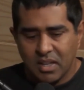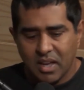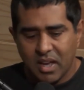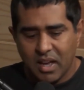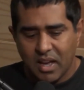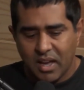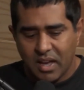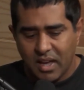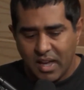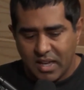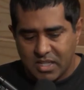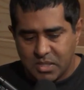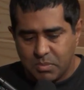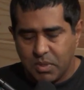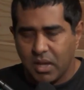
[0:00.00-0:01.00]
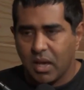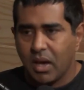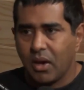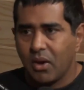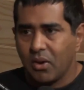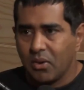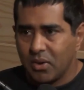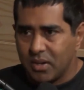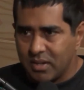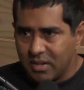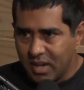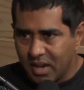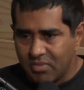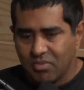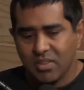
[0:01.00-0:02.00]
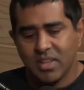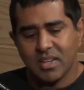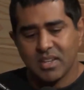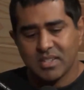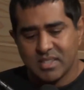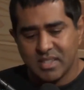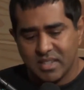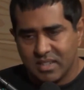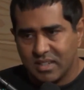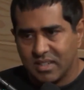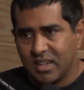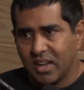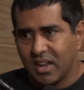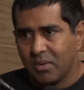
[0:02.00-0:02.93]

HBO and Netflix, and